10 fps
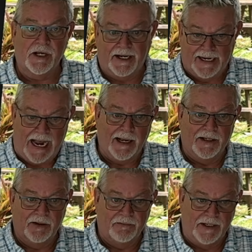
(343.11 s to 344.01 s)
a
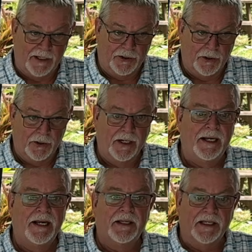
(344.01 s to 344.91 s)
gallon of vinegar,
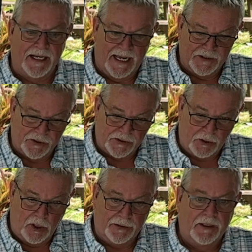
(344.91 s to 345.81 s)
then add your
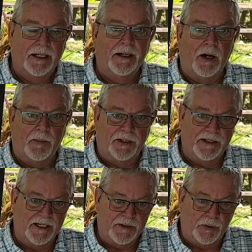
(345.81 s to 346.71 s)
salt, a couple of
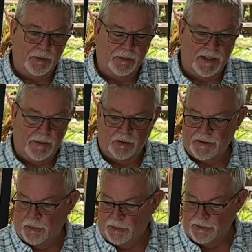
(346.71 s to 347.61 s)

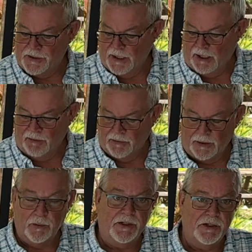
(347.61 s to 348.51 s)
tablespoons of
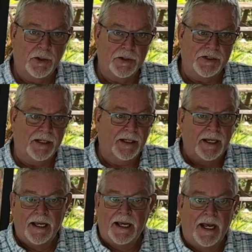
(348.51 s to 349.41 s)
liquid detergent,
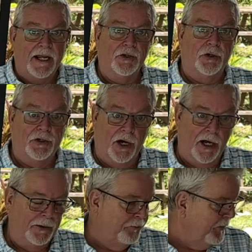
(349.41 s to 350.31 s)
and you're
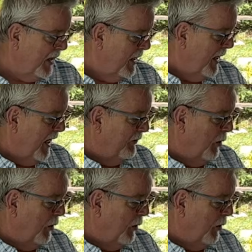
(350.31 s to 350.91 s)
done. If